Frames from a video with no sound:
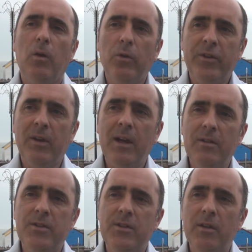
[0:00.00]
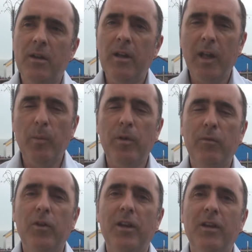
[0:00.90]
Also has an element
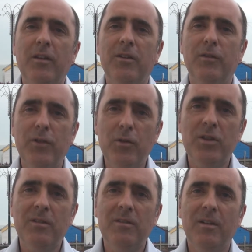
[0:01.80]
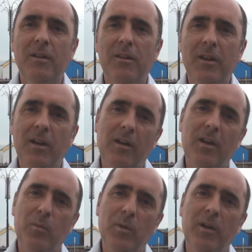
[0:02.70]
of looking to the future and thinking,
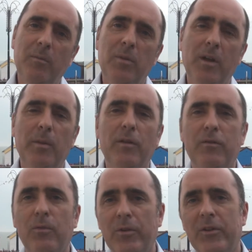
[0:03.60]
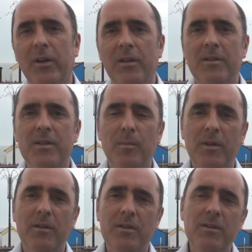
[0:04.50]
can we bring a bit of foresight into some
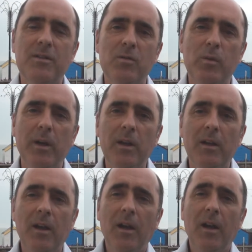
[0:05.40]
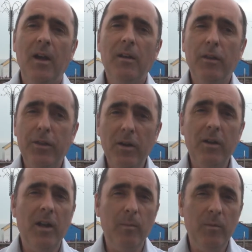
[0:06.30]
of the decisions we make. And the
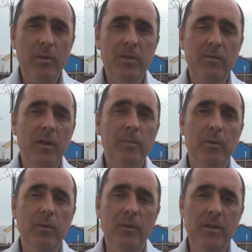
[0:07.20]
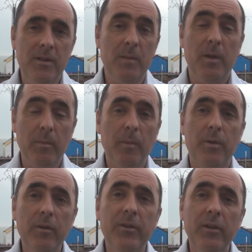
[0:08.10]
third element, which is very important, is it's a public
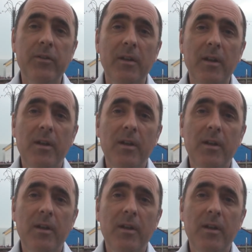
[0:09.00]
process.